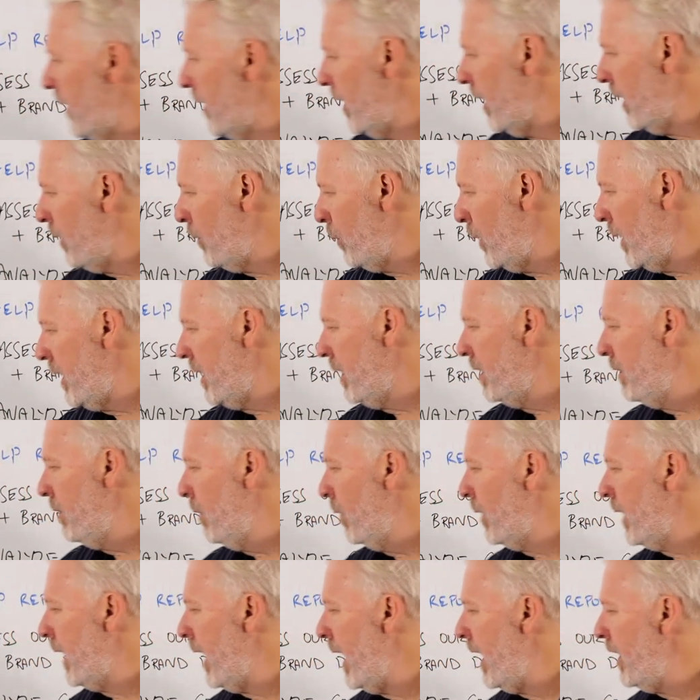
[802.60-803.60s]
Okay, we can
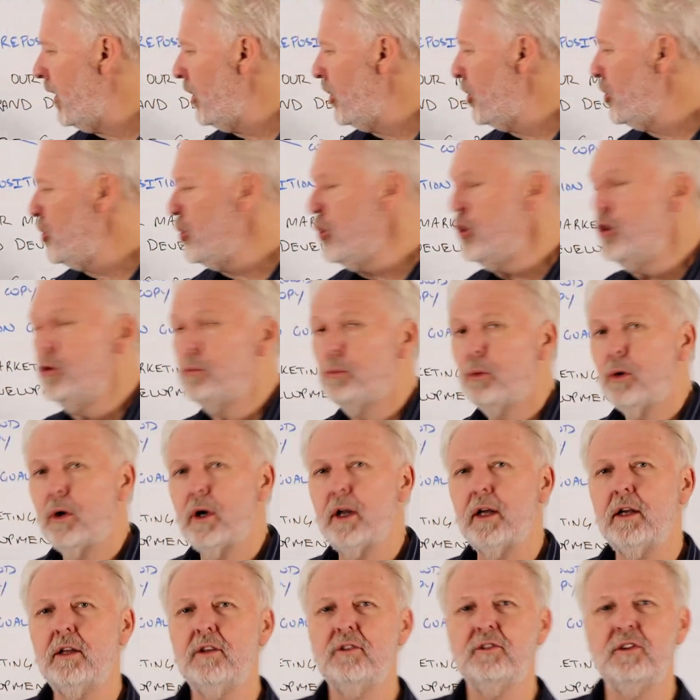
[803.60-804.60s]
look at new
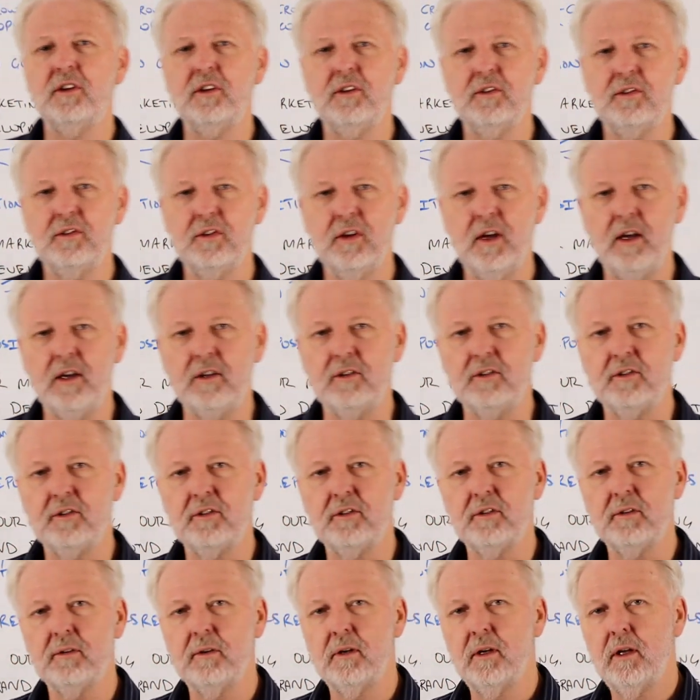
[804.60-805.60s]
product
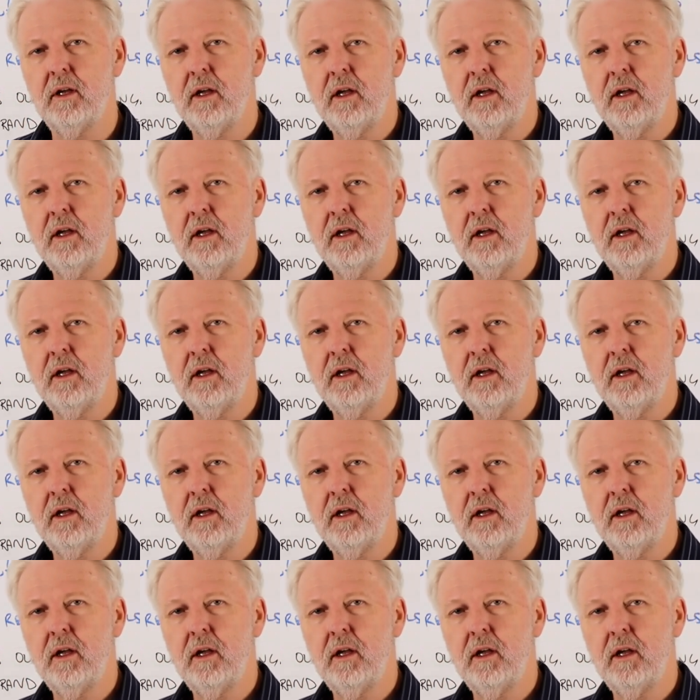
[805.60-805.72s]
success.